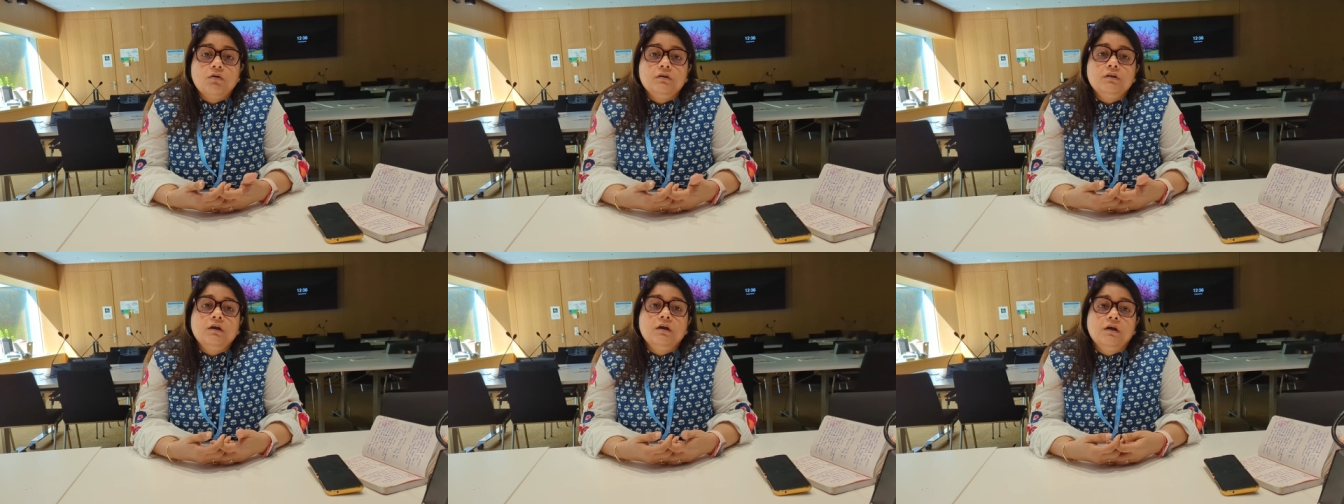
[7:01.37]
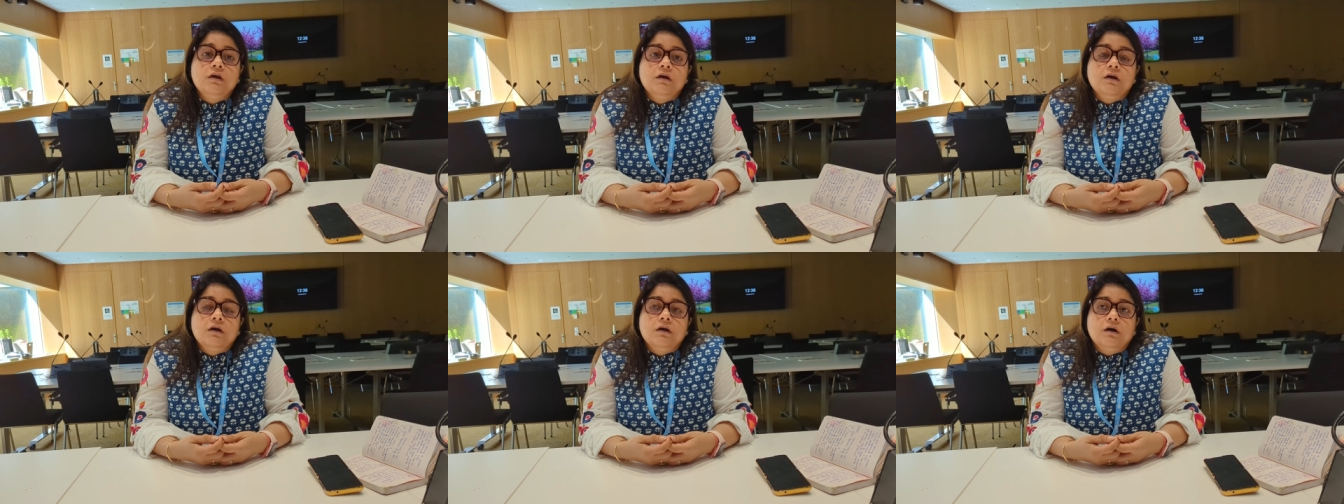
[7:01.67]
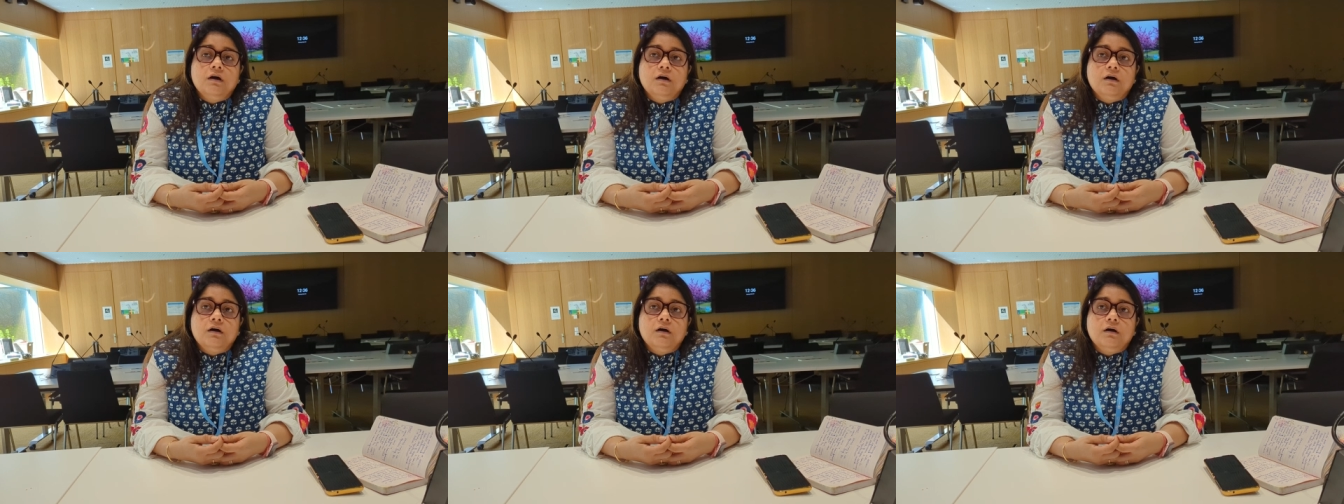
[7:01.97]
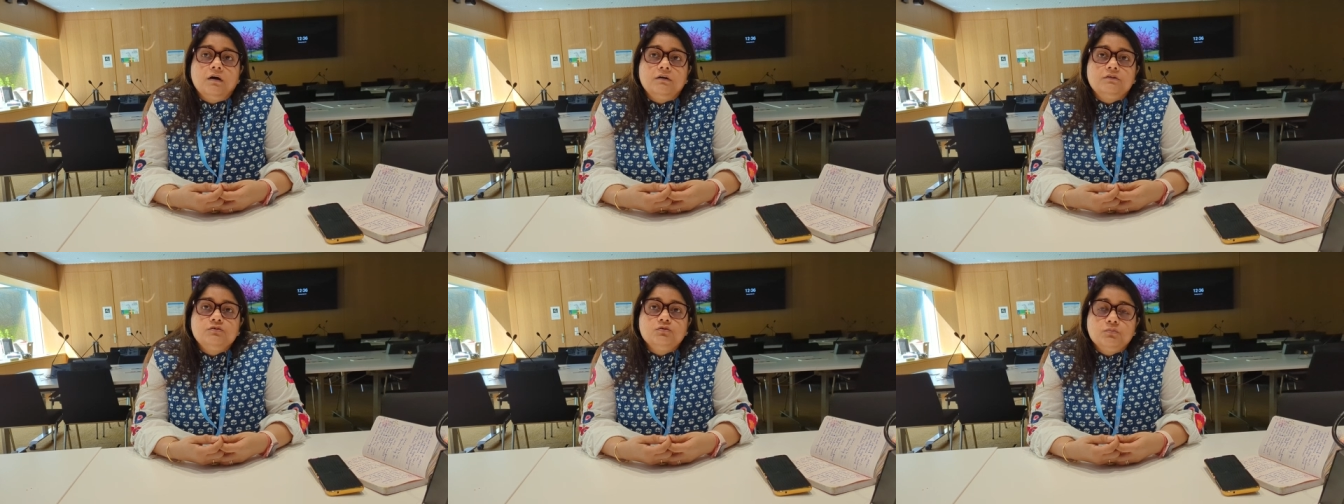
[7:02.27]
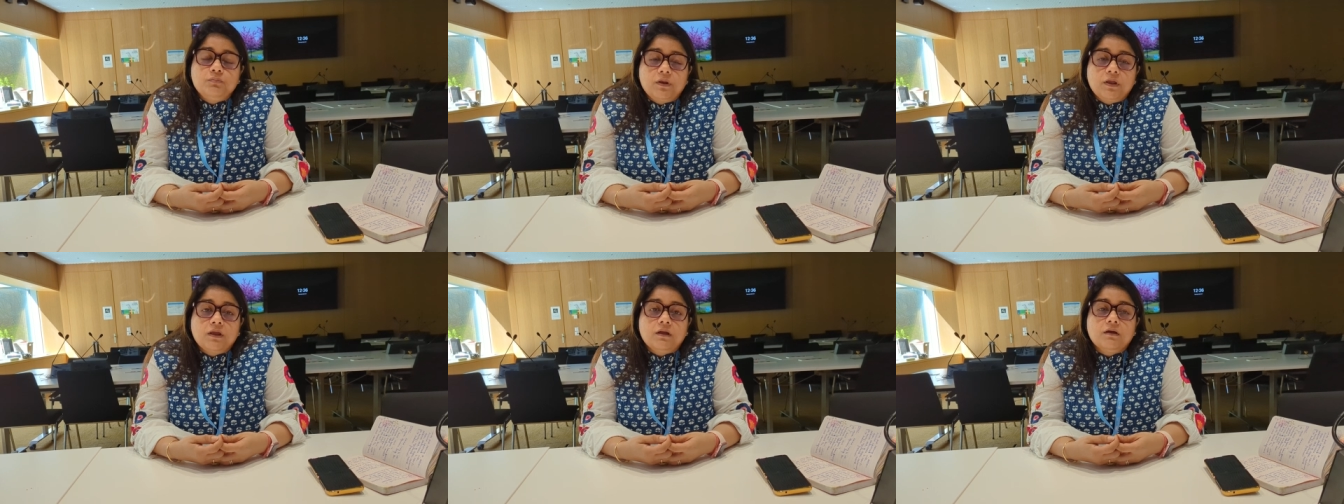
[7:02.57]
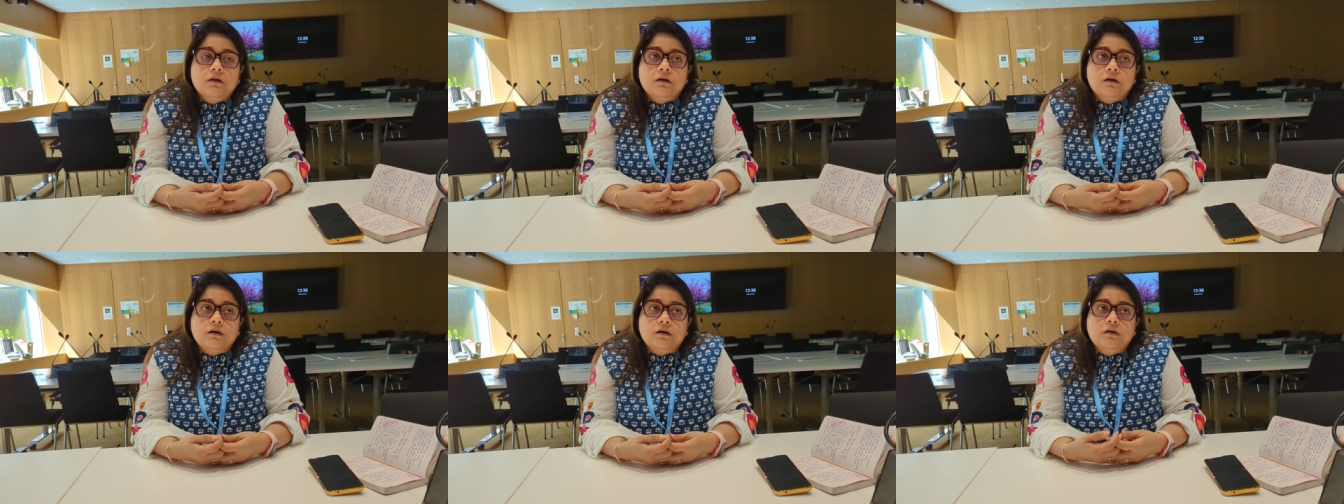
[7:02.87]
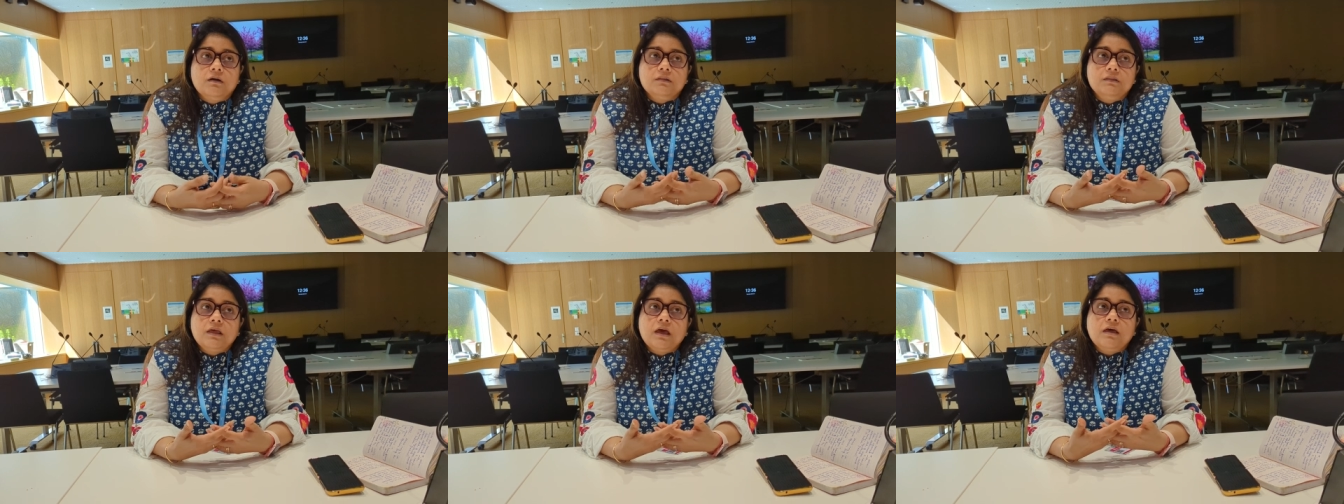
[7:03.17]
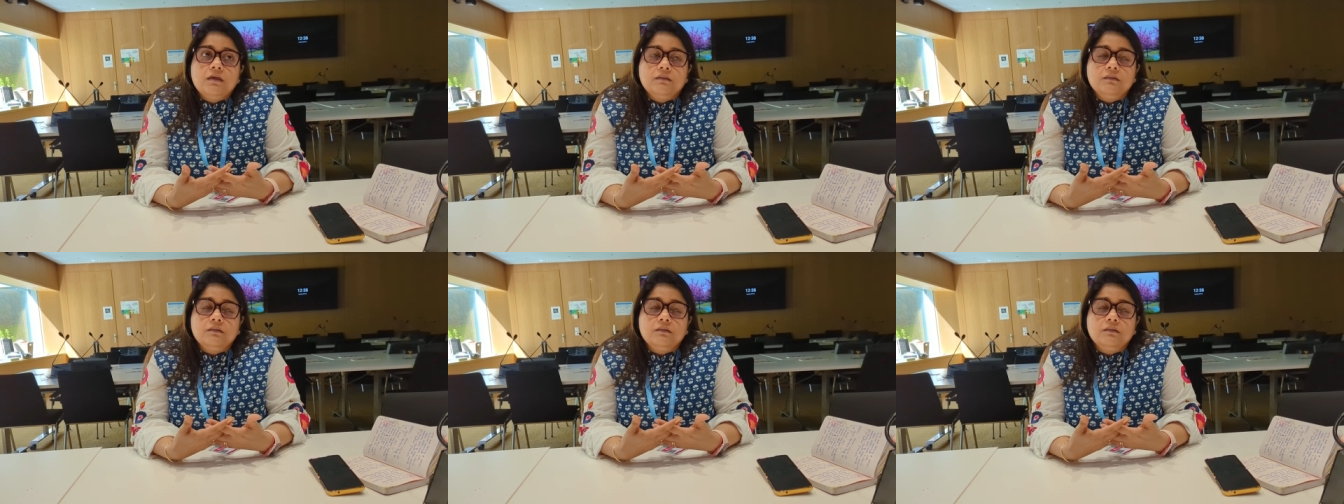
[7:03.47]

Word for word: on. Uh, to bring uh, there,